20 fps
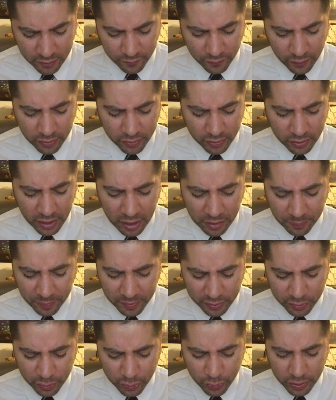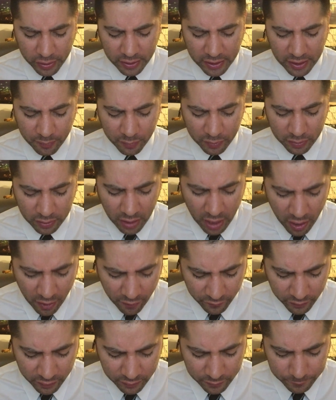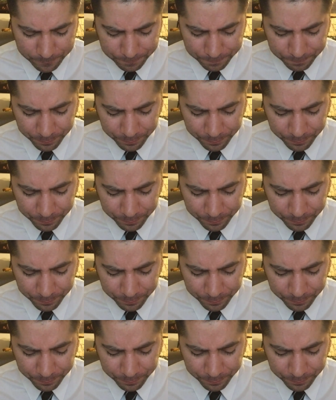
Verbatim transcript: Father, help us treat them with love and